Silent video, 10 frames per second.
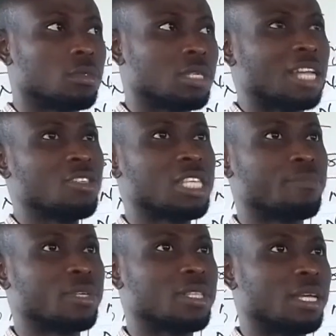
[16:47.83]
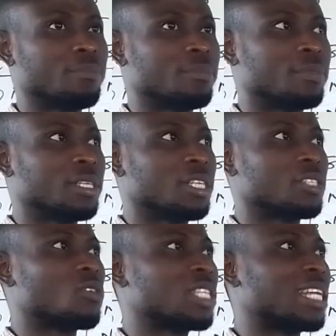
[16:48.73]
Can you separate them,
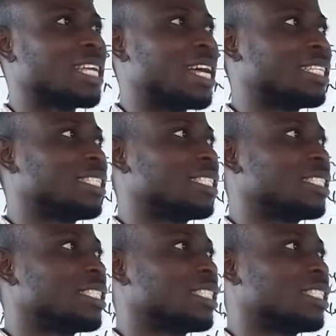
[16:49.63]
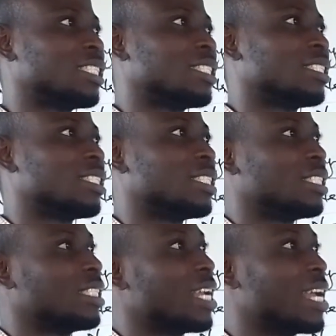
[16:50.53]
salt and garri?
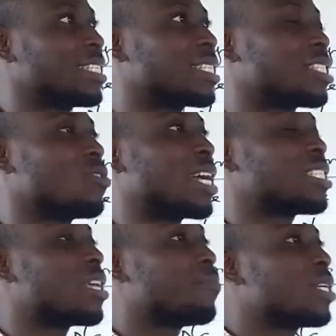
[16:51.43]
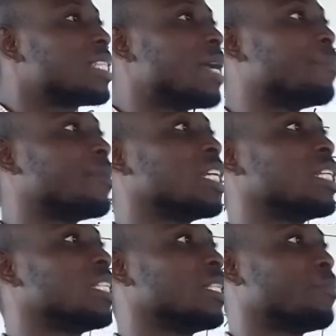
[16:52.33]
Yes, you can separate them
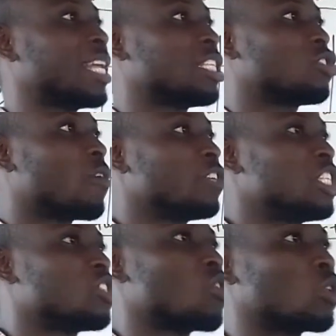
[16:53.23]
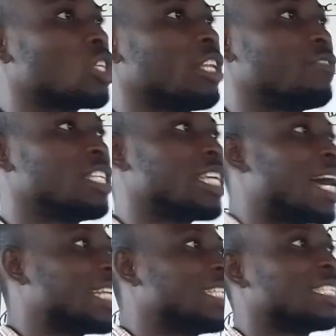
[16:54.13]
by dissolving the salt, leaving the
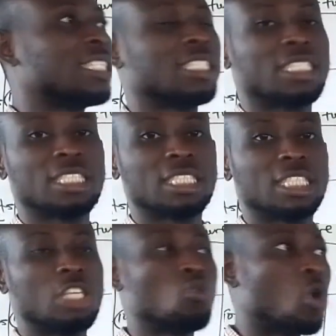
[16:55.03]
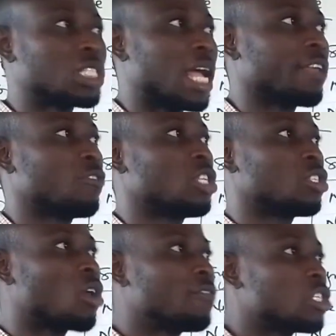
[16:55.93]
garri in water. If you
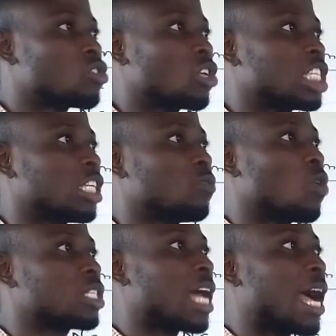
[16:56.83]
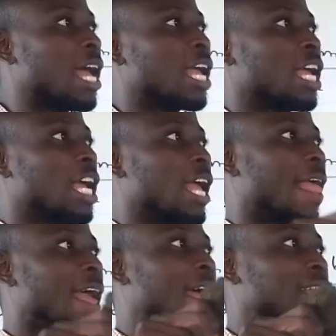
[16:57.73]
dissolve the salt in water
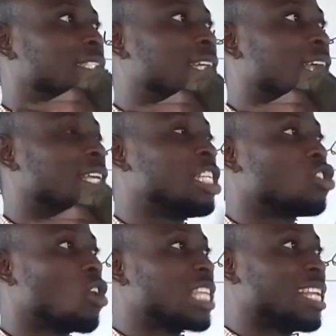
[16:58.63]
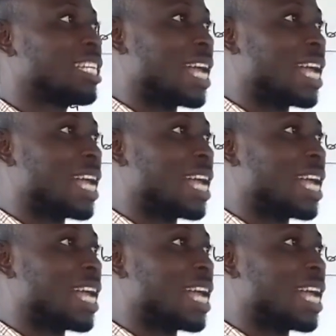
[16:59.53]
and the salt and the